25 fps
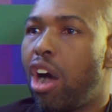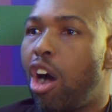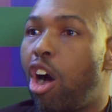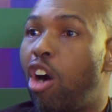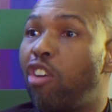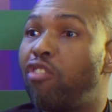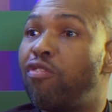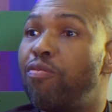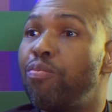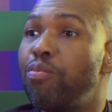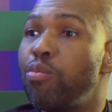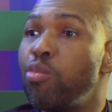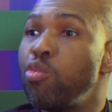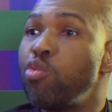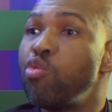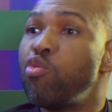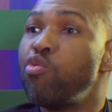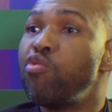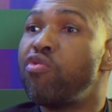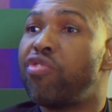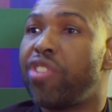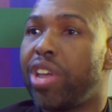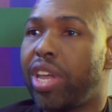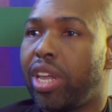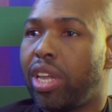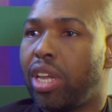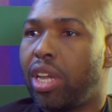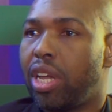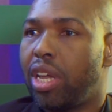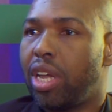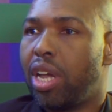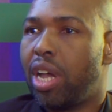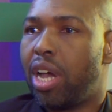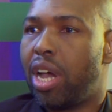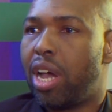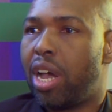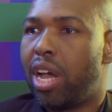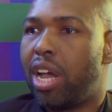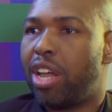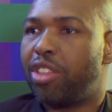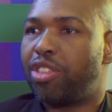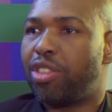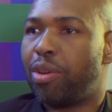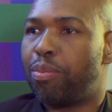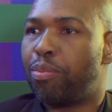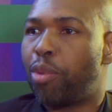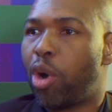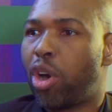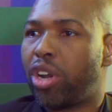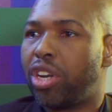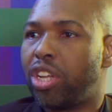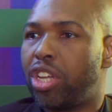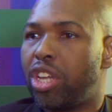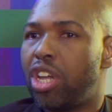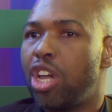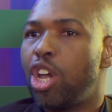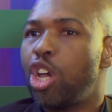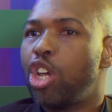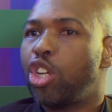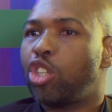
of moving the body.